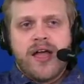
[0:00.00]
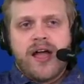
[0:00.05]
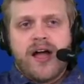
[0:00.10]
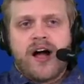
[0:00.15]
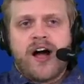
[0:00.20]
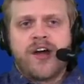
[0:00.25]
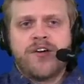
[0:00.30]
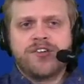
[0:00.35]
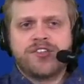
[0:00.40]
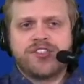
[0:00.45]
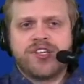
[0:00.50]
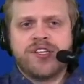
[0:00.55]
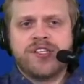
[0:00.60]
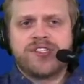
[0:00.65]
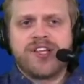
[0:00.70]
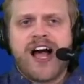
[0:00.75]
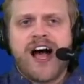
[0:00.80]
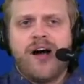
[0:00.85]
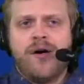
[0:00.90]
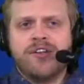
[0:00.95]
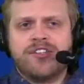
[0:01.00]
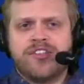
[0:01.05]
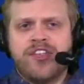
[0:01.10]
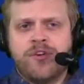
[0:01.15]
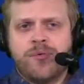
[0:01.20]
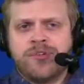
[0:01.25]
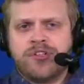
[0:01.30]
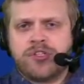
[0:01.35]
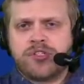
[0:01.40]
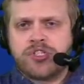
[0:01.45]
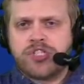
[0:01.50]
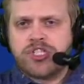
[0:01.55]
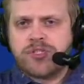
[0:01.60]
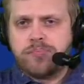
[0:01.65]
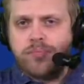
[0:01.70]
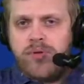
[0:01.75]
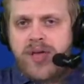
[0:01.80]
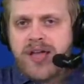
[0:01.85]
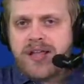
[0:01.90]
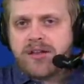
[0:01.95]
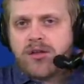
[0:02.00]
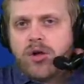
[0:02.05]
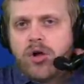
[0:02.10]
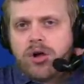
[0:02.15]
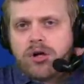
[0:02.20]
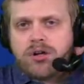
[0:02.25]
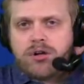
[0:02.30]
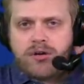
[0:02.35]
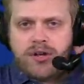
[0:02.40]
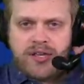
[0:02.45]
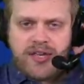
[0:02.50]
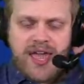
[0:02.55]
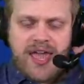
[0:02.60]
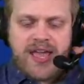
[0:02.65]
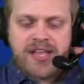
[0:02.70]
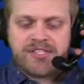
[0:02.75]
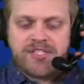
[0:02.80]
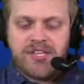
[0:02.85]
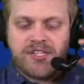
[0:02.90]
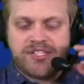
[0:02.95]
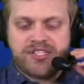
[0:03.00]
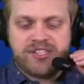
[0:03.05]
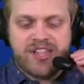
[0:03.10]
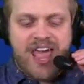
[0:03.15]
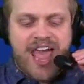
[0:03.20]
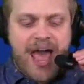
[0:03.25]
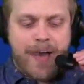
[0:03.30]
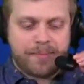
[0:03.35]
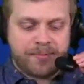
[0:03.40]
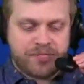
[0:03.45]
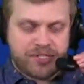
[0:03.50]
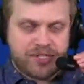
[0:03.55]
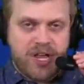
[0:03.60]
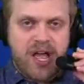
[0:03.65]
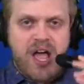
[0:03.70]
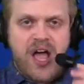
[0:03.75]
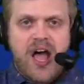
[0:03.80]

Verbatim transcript: Andres Gonzalez, think we should split Hooker and Kazee snaps?